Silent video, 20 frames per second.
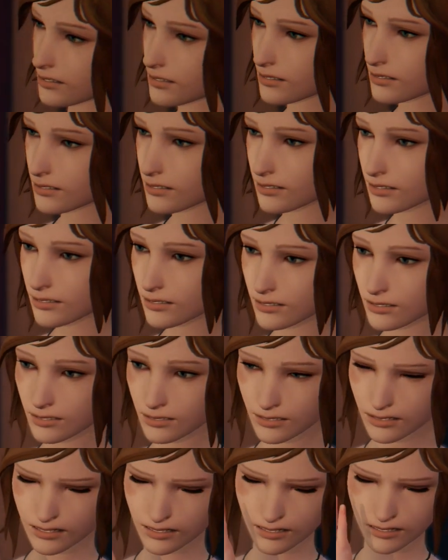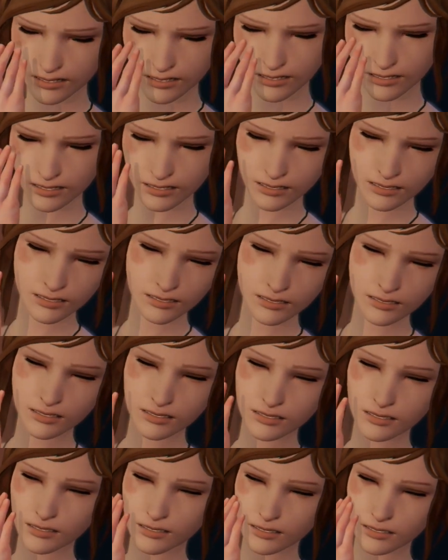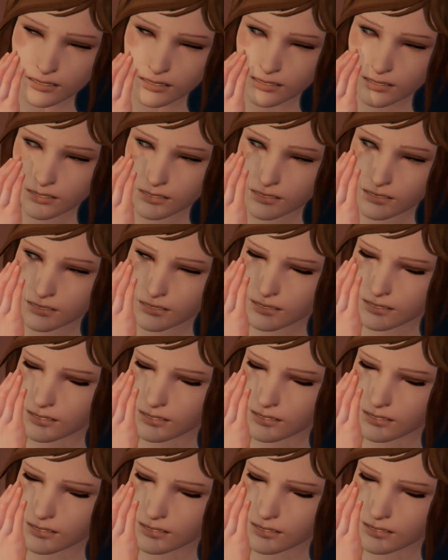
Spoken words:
The person shown says nothing.